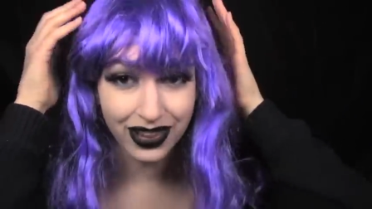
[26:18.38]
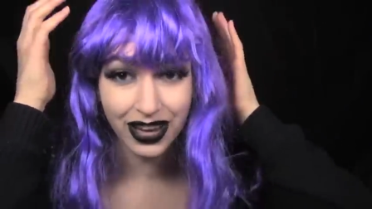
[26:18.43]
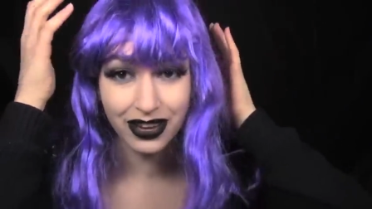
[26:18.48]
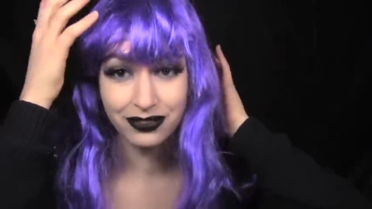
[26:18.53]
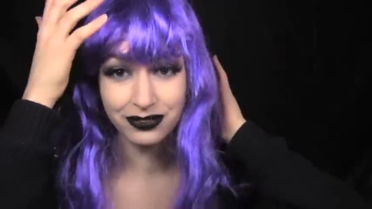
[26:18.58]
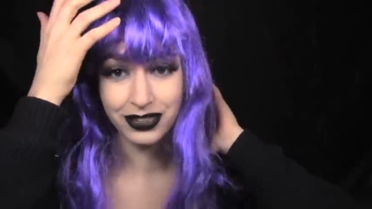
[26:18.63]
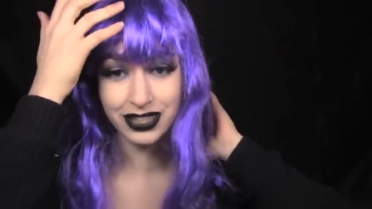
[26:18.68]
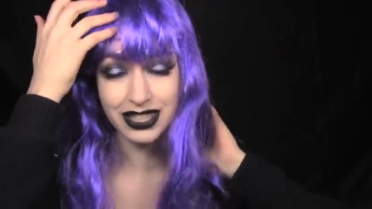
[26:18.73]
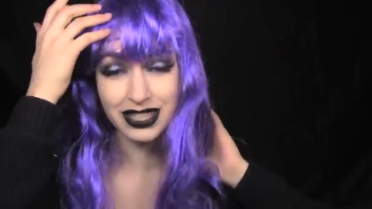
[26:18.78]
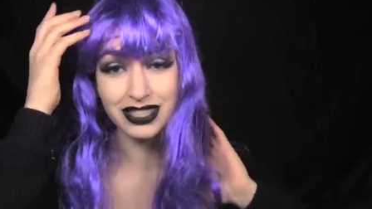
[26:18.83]

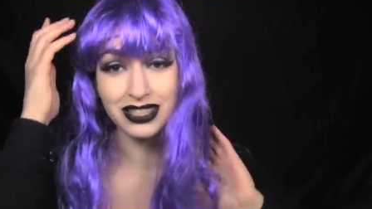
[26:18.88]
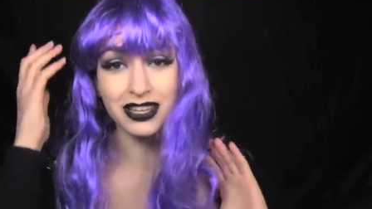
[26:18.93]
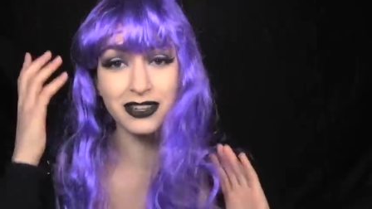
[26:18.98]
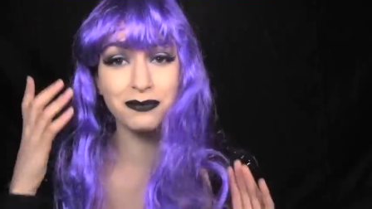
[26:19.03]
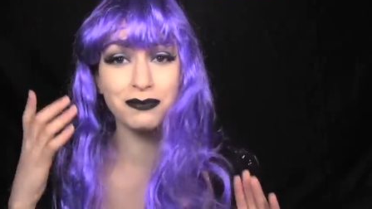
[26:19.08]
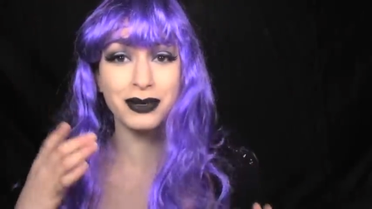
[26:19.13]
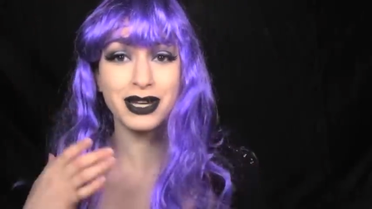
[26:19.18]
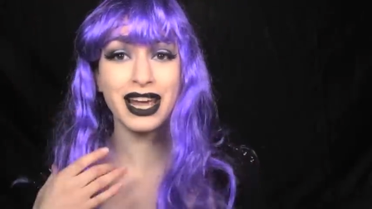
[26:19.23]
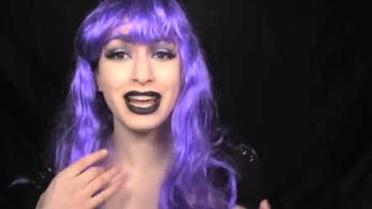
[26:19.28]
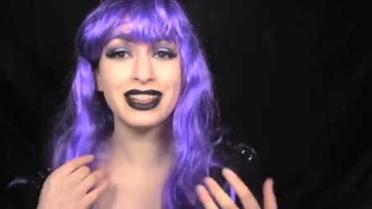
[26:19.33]
that fun
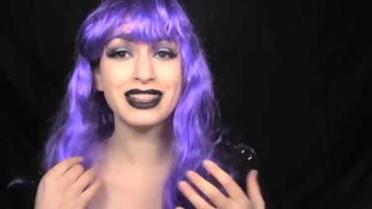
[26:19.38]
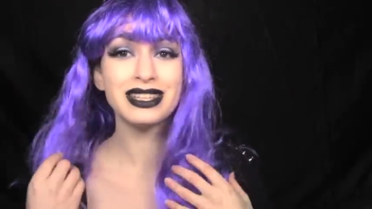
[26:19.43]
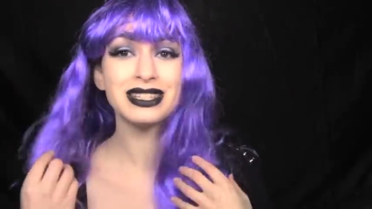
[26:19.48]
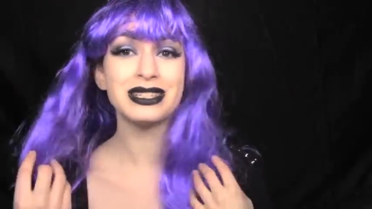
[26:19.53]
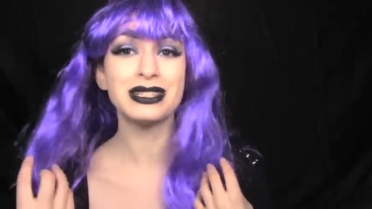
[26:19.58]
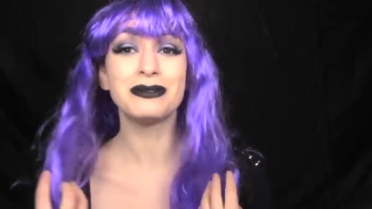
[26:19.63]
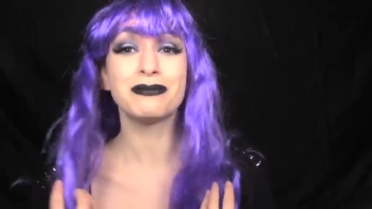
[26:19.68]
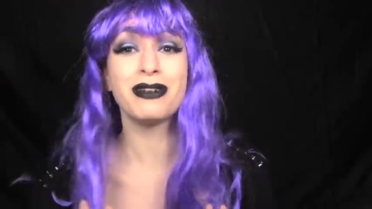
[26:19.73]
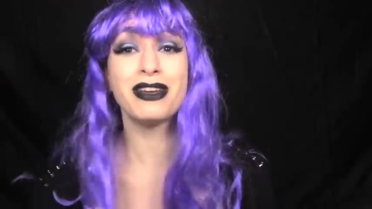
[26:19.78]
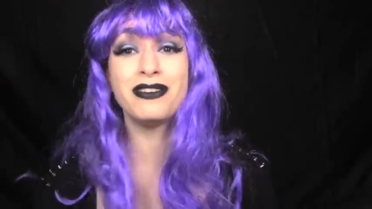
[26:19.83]
stuff. But yeah,
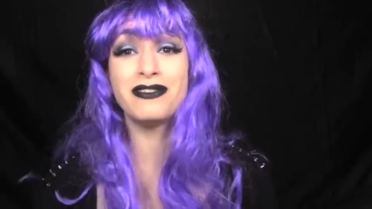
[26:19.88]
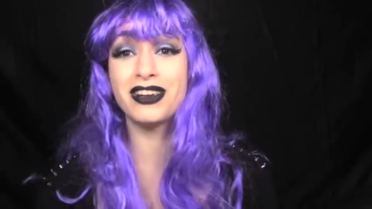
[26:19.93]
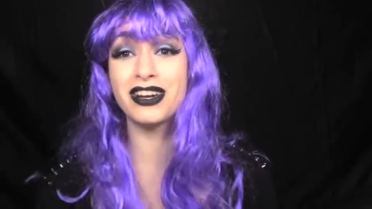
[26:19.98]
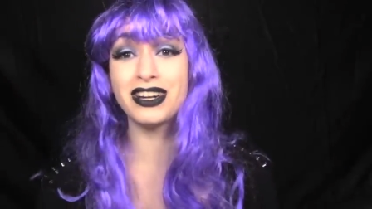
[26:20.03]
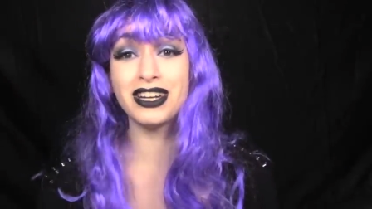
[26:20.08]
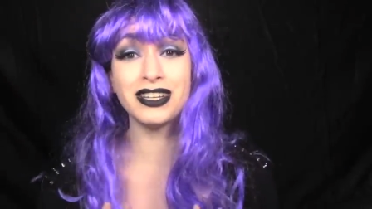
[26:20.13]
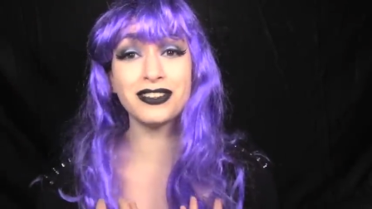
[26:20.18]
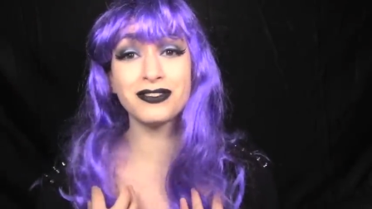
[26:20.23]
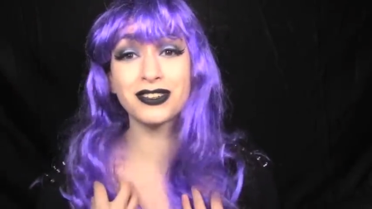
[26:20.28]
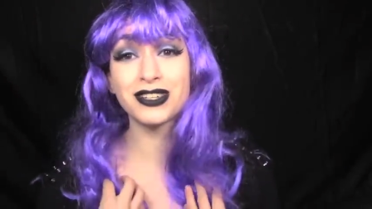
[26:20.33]
this is my
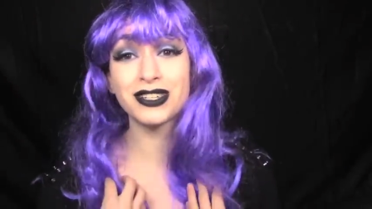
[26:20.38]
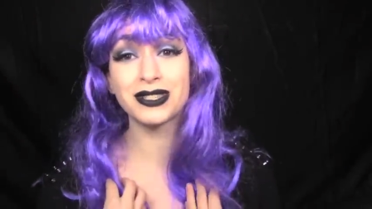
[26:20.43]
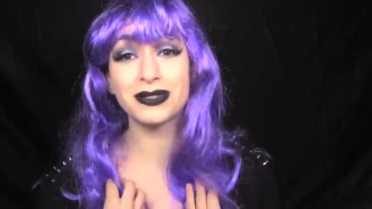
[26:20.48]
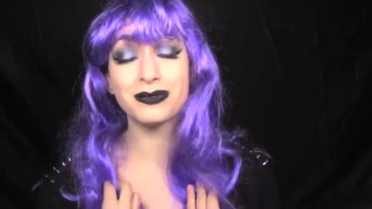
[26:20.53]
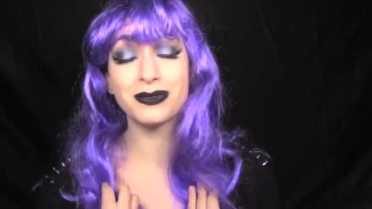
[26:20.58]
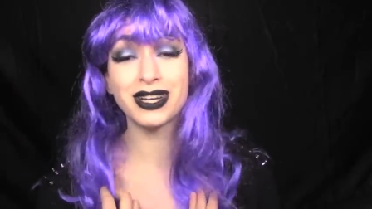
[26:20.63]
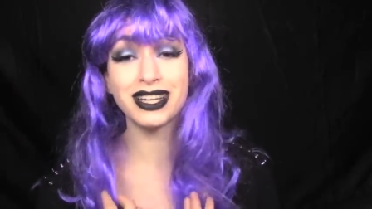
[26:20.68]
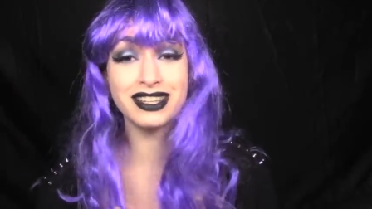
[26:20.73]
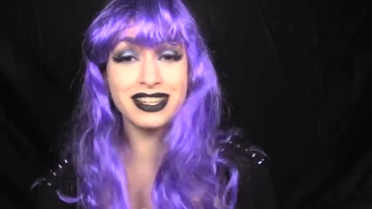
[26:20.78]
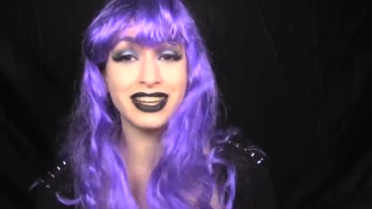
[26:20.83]
very first
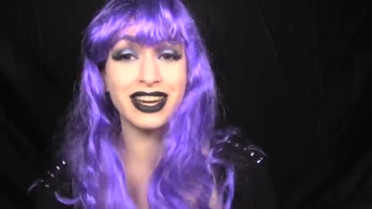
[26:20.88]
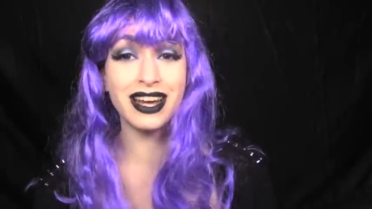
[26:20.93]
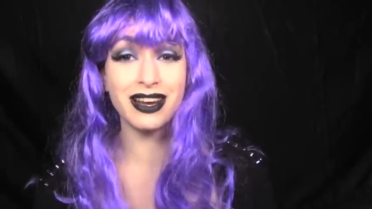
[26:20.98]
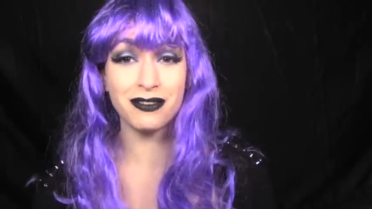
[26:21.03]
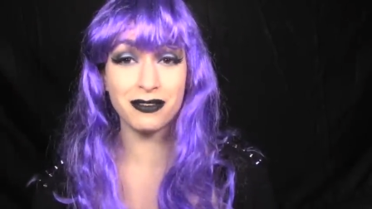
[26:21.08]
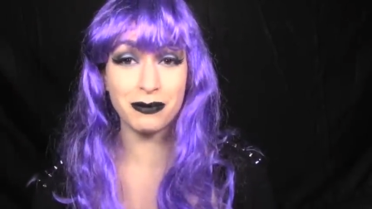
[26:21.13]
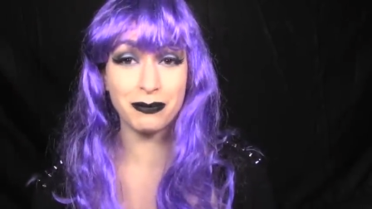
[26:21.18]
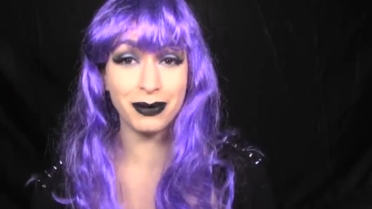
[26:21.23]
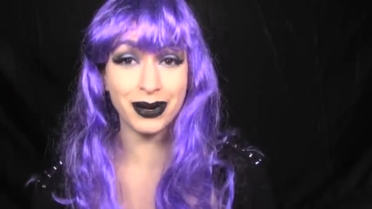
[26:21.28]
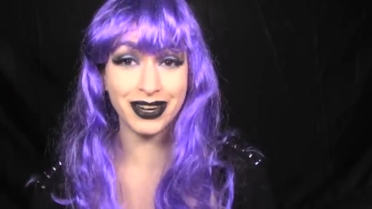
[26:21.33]
wig that I
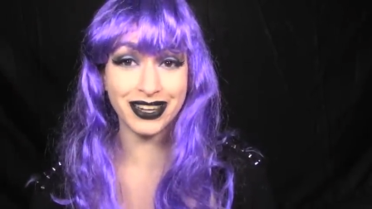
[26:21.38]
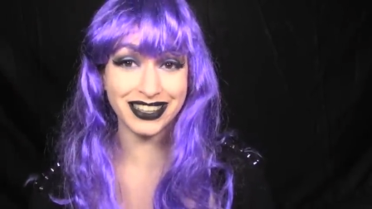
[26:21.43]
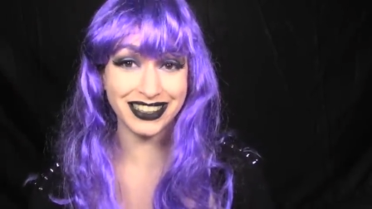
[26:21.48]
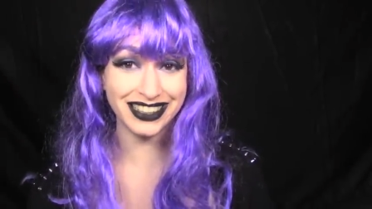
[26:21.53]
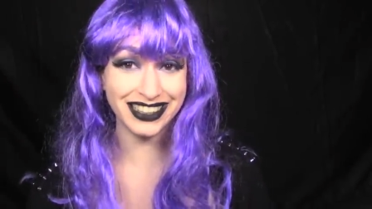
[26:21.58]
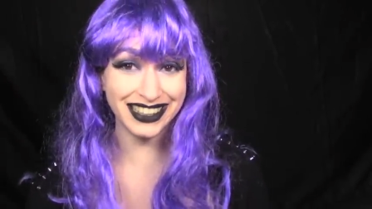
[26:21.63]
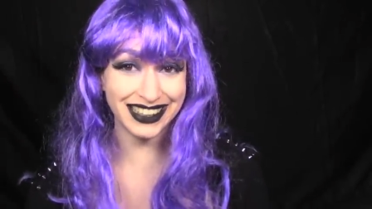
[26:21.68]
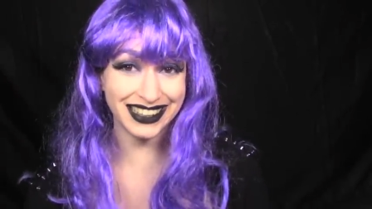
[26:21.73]
ever bought.